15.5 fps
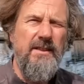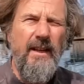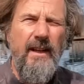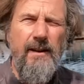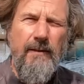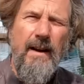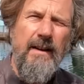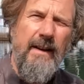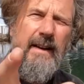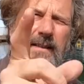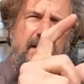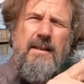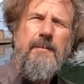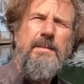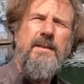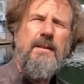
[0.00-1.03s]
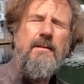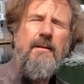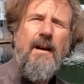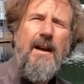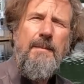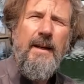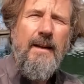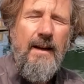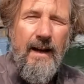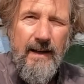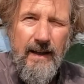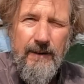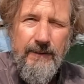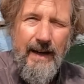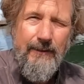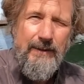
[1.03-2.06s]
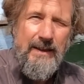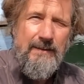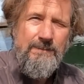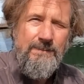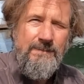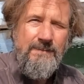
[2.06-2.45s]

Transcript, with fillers: sticking around and subscribing. I'd love to have you.